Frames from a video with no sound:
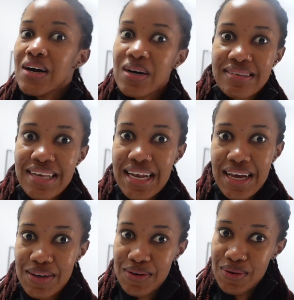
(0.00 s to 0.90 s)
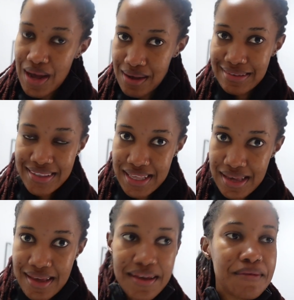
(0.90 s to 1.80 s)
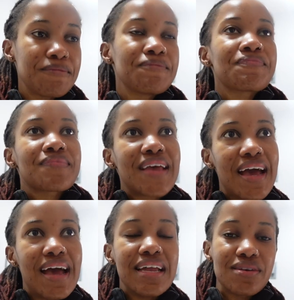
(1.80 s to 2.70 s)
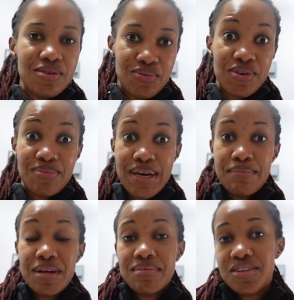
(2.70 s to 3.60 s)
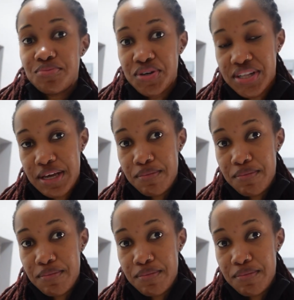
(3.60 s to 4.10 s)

Oxalayo, I was there. And it was one of my baby's birthday